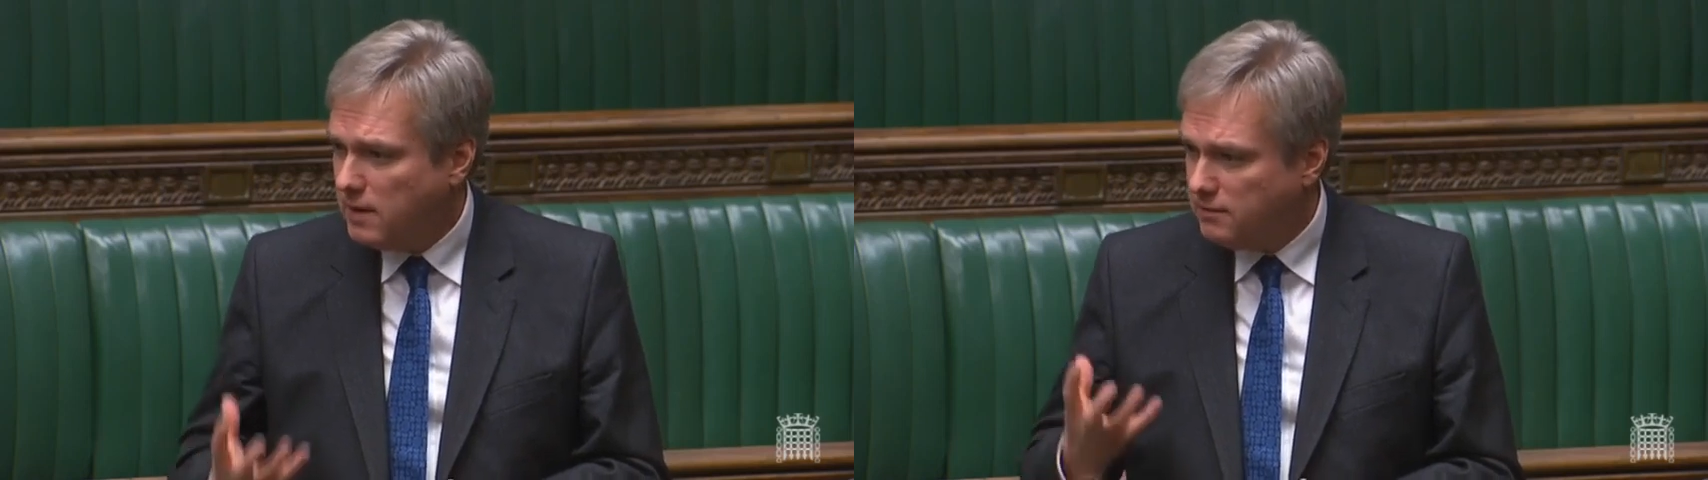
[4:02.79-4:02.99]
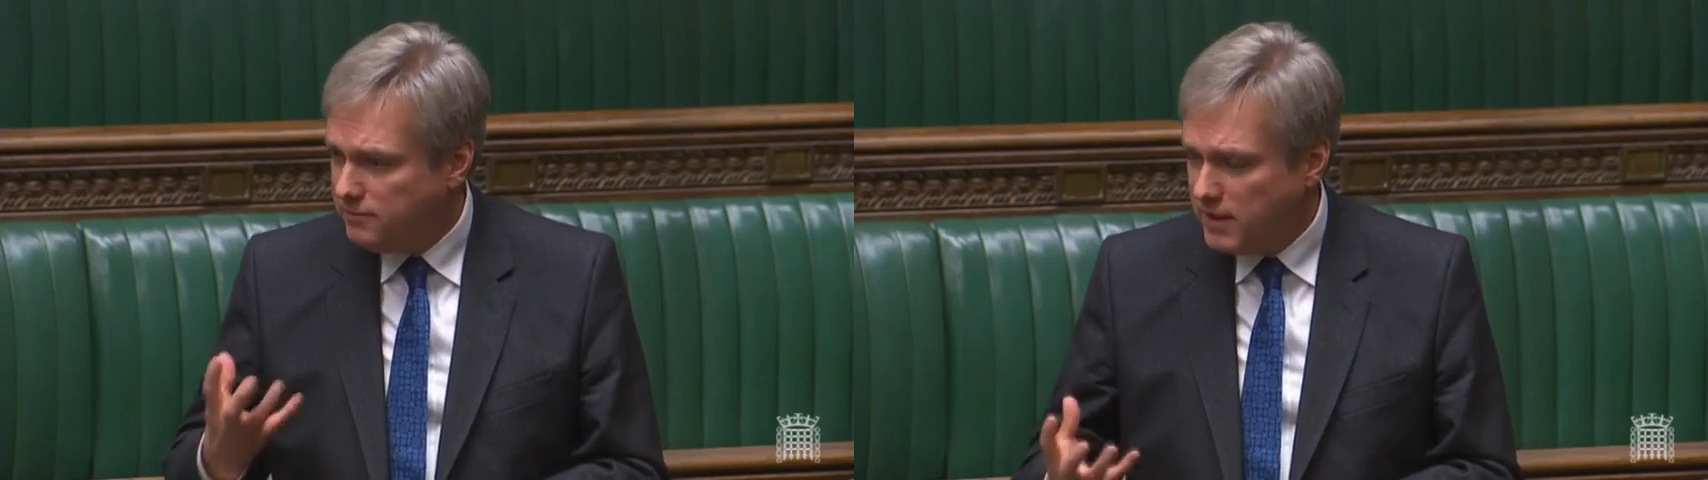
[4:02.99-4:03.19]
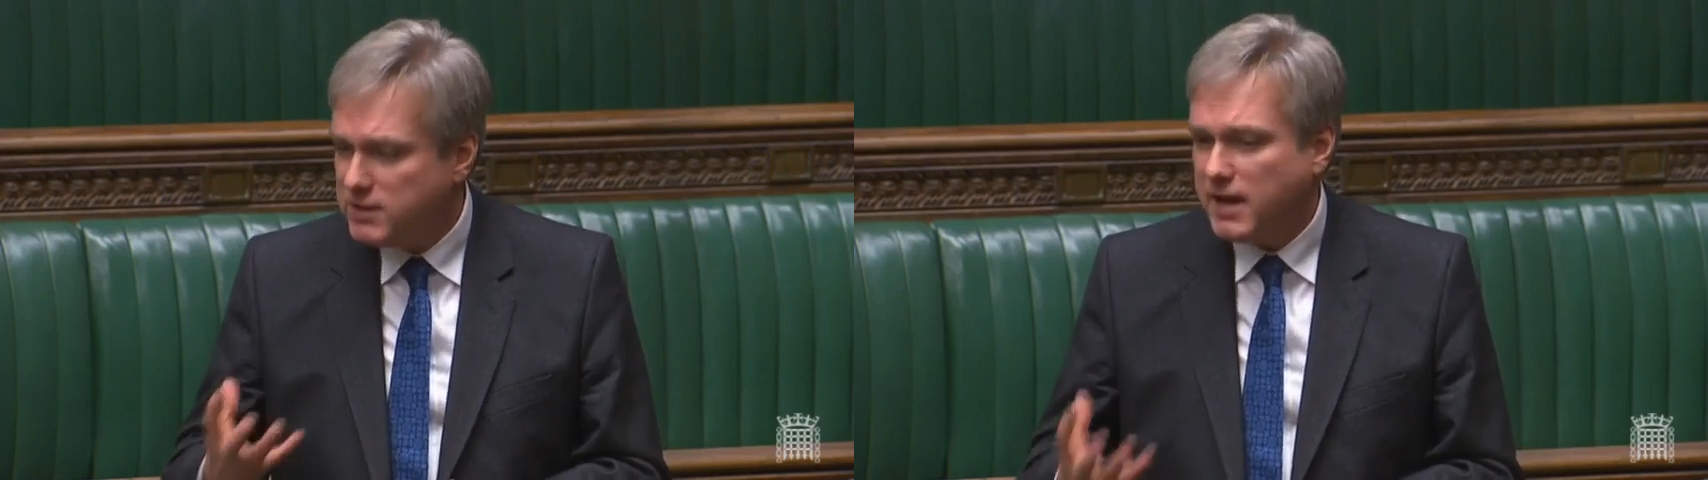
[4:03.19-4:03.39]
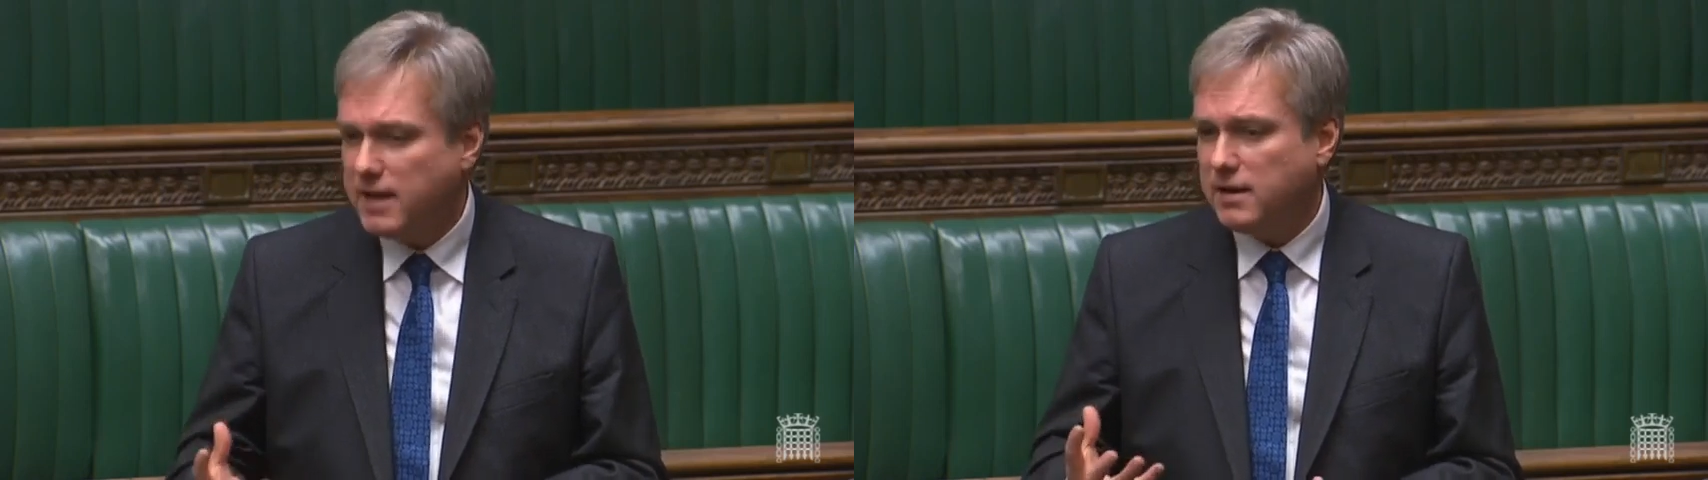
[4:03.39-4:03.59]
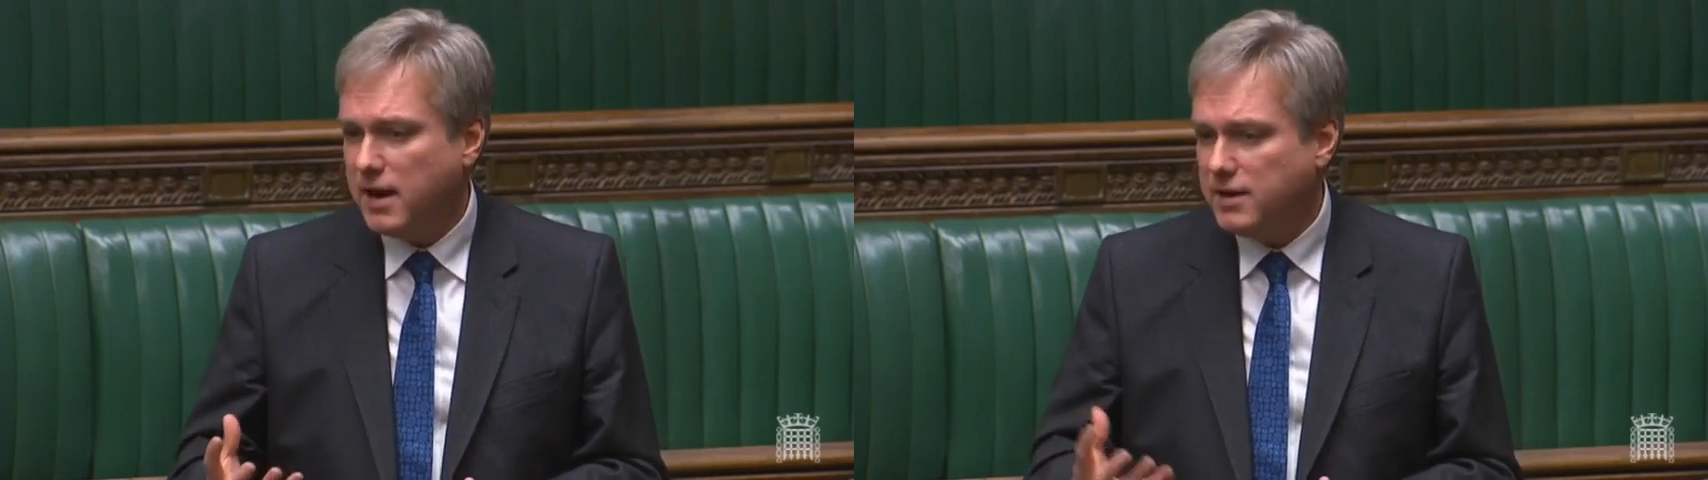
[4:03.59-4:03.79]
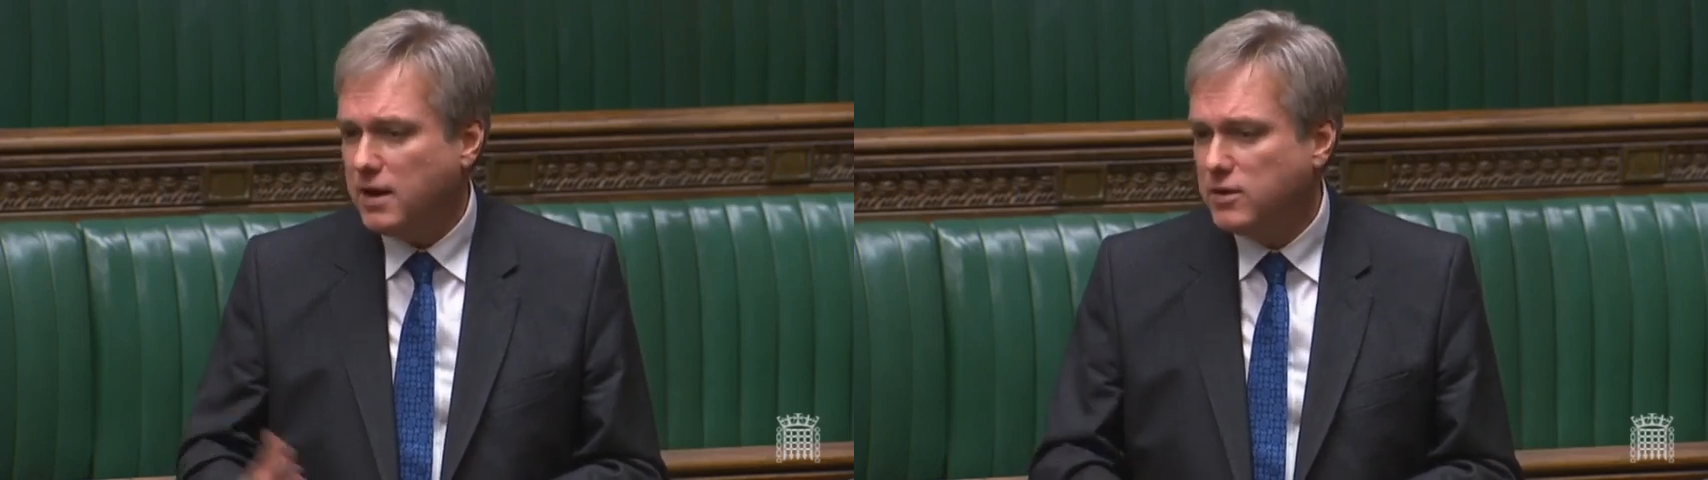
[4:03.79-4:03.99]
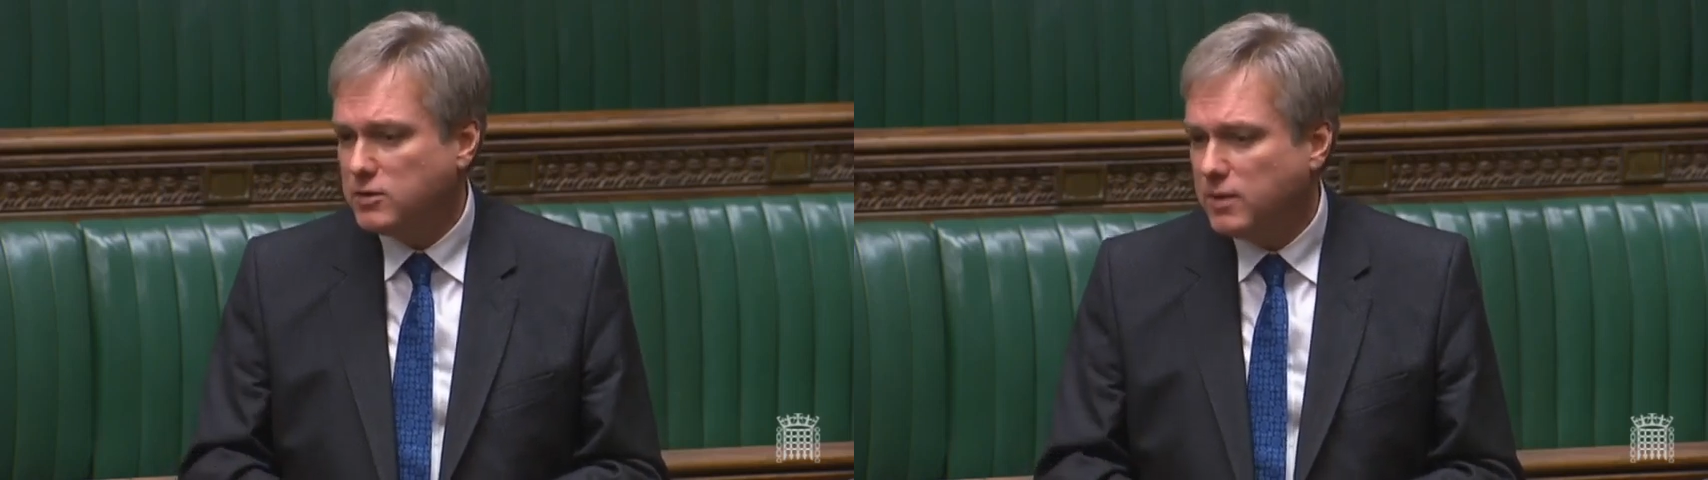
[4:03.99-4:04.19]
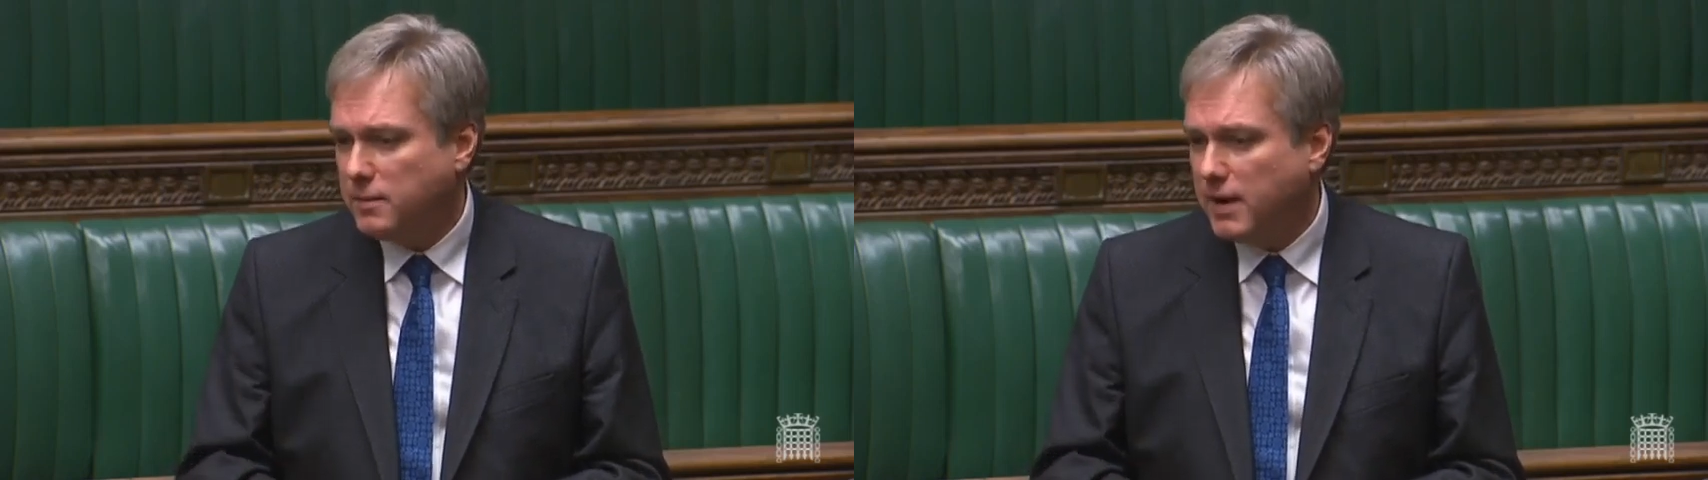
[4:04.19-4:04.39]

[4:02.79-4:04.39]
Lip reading: first get diagnosed with a